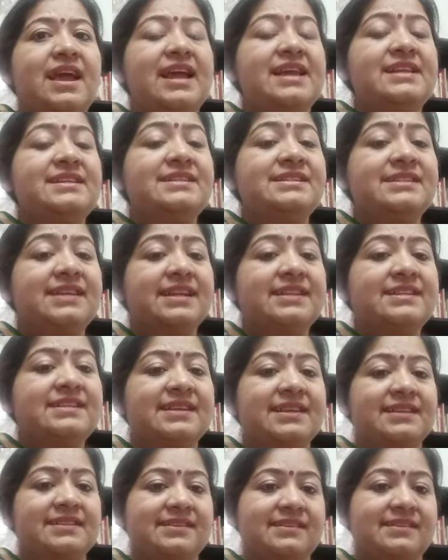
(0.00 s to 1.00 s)
and
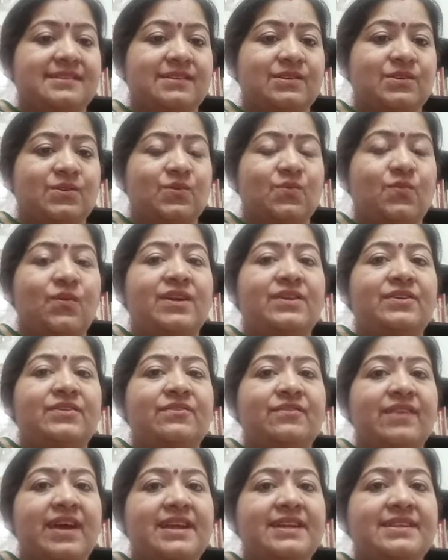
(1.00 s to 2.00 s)
tells us
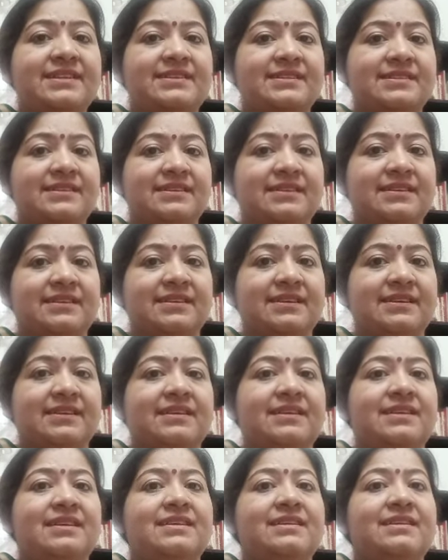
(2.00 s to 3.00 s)
what rights
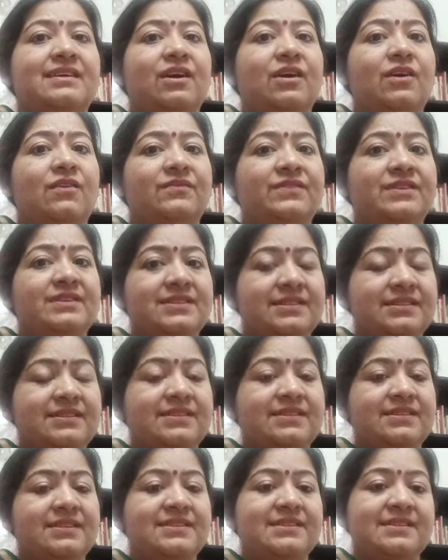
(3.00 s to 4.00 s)
of the
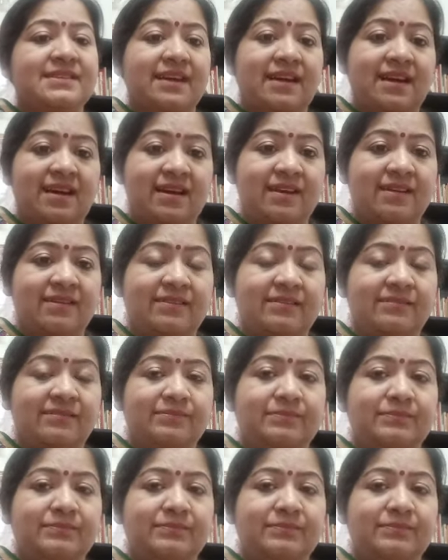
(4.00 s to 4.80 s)
citizens are.